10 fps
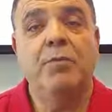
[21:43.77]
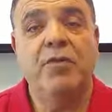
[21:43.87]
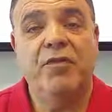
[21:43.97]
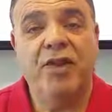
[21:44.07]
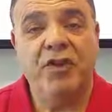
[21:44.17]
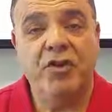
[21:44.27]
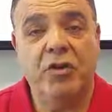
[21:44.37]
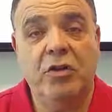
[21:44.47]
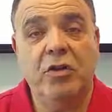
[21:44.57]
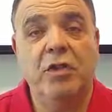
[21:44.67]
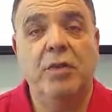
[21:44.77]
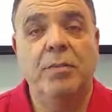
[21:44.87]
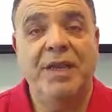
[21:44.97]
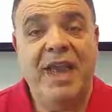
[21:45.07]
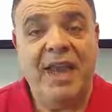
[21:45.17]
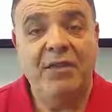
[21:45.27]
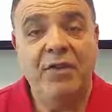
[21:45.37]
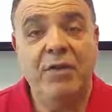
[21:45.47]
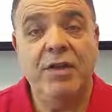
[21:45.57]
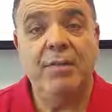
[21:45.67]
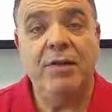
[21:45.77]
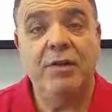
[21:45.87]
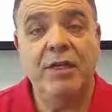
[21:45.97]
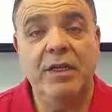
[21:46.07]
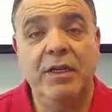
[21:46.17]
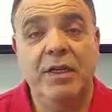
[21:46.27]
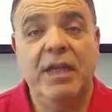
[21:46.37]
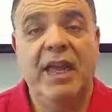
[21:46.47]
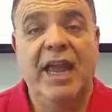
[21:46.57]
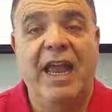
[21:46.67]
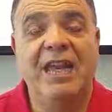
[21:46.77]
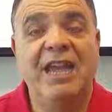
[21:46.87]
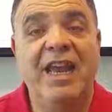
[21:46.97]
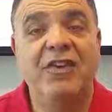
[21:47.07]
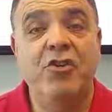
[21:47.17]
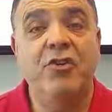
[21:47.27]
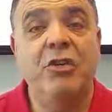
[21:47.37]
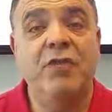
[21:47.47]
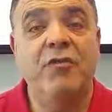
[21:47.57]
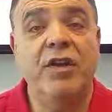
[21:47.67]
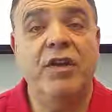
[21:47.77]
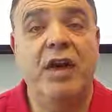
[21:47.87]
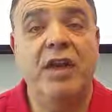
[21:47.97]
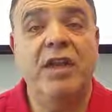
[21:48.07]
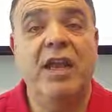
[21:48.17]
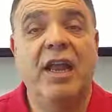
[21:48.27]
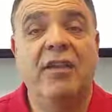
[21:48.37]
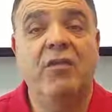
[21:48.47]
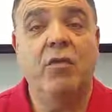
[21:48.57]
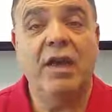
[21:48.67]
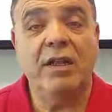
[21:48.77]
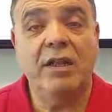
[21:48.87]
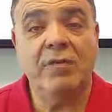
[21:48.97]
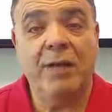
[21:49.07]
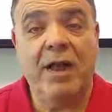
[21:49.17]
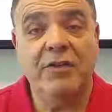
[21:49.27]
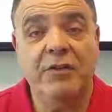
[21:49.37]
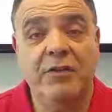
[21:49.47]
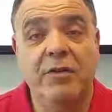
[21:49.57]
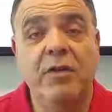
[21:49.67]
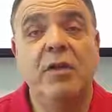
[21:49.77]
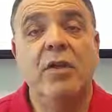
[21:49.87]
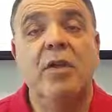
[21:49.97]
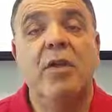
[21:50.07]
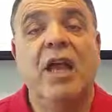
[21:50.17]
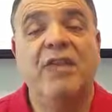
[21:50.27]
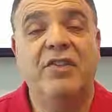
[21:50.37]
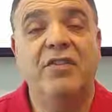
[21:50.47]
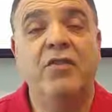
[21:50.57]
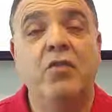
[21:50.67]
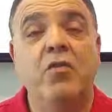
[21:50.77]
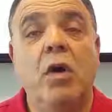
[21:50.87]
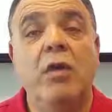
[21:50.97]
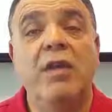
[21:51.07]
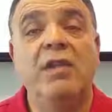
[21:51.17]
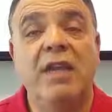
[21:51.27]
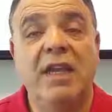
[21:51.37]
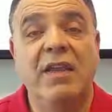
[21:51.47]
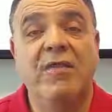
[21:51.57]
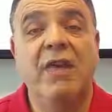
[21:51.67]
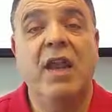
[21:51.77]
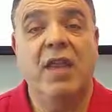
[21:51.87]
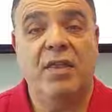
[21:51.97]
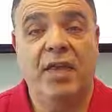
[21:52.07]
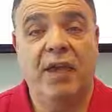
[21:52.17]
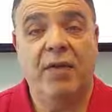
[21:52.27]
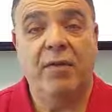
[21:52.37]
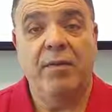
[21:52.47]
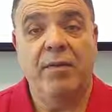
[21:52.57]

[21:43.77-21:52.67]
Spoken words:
professional behavior in the building, and get your delivery done as quickly as possible as if you weren't even there.